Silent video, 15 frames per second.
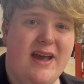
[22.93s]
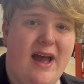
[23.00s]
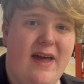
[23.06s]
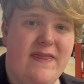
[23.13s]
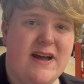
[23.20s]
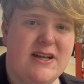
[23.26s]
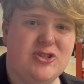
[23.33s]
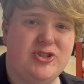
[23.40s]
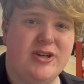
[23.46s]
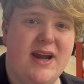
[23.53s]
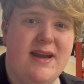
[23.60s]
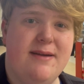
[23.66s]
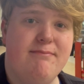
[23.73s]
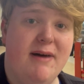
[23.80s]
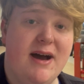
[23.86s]
and that
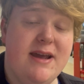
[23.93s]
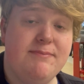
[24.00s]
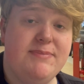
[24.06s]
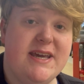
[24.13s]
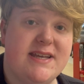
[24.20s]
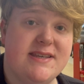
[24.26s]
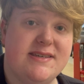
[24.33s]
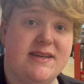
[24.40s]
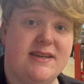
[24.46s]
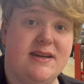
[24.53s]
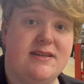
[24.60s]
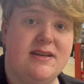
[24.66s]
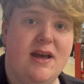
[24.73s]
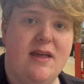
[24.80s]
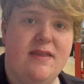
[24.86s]
train might be considered
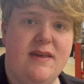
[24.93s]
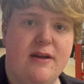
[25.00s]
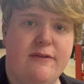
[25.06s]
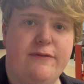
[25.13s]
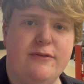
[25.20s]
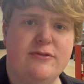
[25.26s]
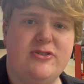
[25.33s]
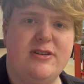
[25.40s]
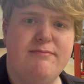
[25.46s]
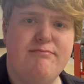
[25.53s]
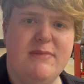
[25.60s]
the unfortunate